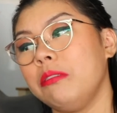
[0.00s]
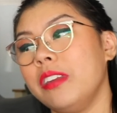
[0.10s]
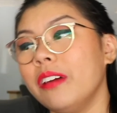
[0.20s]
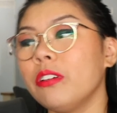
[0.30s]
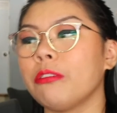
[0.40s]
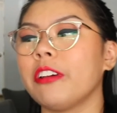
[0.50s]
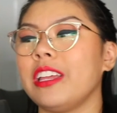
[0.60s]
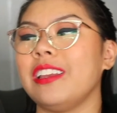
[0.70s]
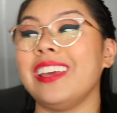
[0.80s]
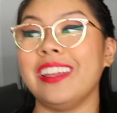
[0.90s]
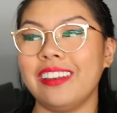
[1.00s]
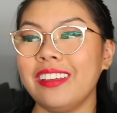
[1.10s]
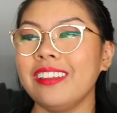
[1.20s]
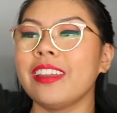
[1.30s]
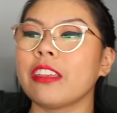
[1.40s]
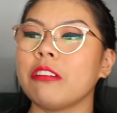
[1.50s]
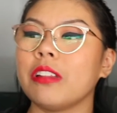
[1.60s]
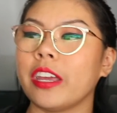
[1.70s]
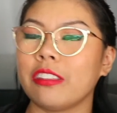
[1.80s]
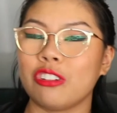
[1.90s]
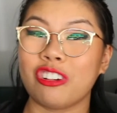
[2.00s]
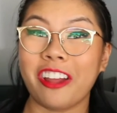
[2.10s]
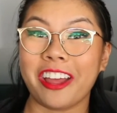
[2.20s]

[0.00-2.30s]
you never written in that you'd like to try?